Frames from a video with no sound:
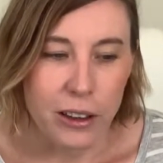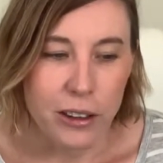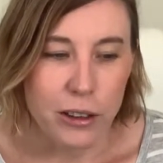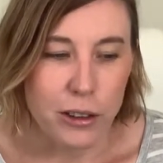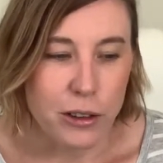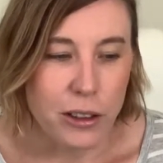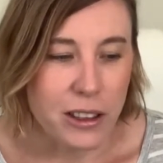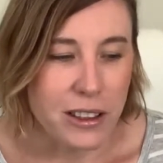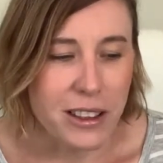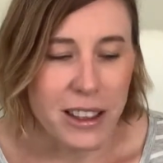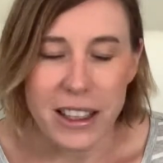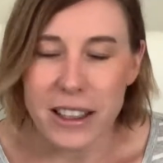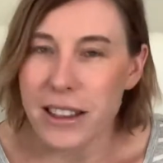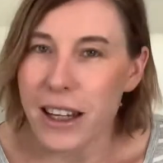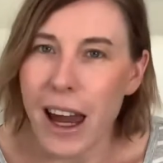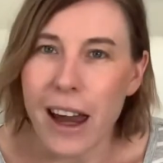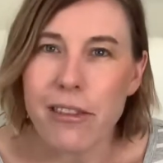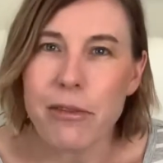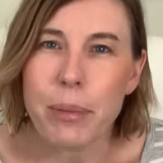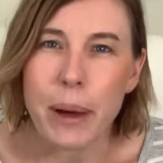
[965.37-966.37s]
You just need
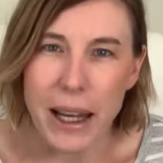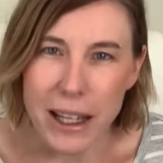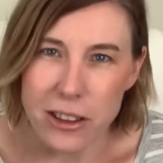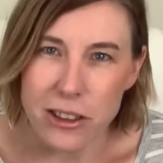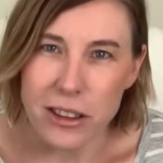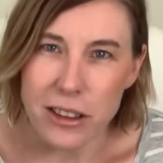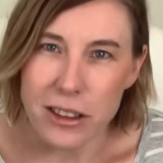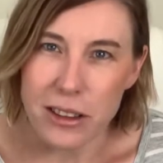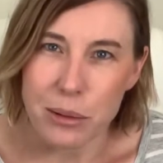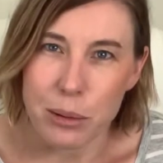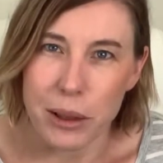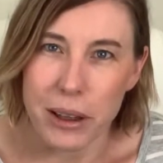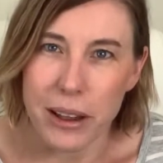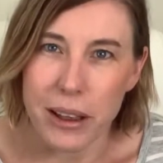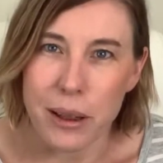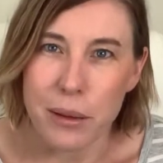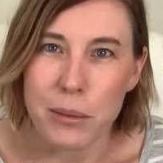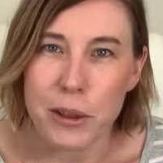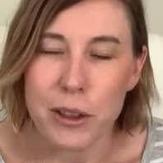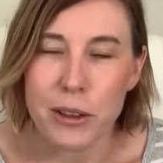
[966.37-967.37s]
to have patience with
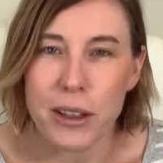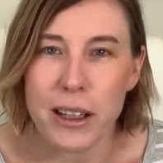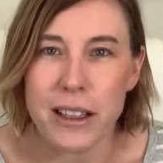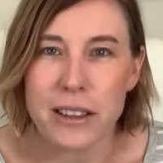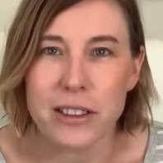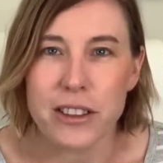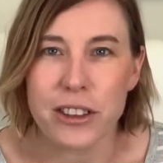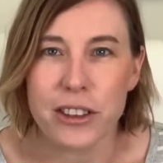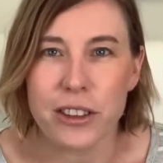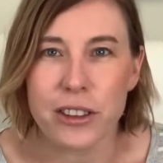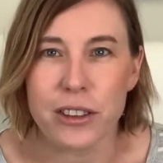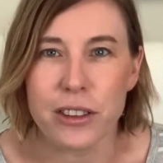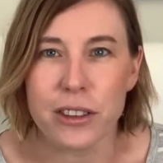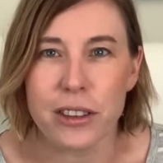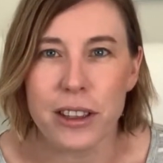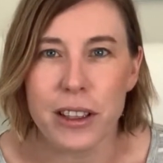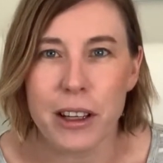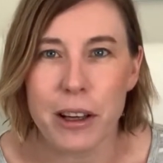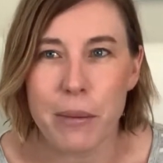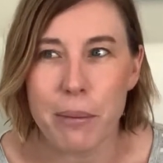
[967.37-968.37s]
them. You need to
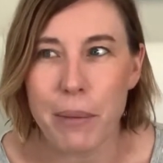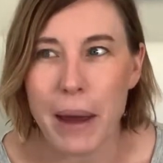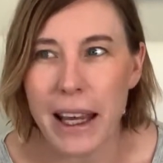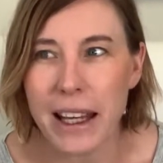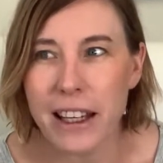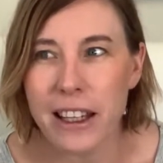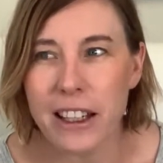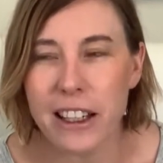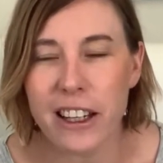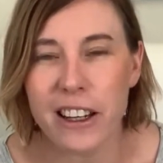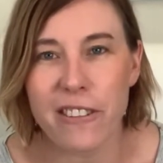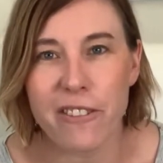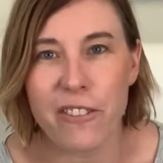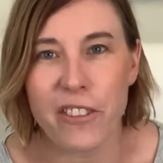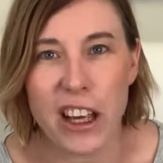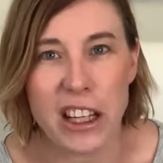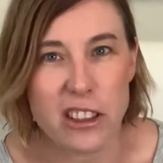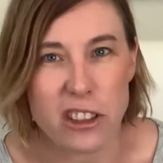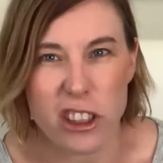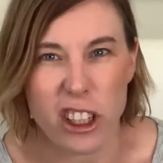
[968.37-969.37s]
make it an
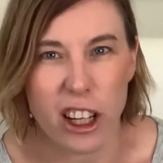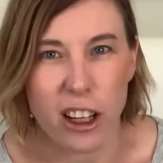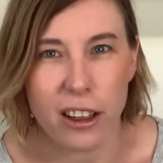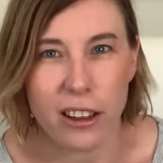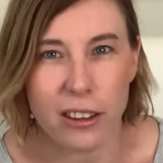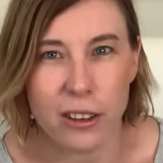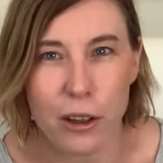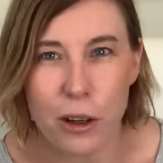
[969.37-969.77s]
adventure.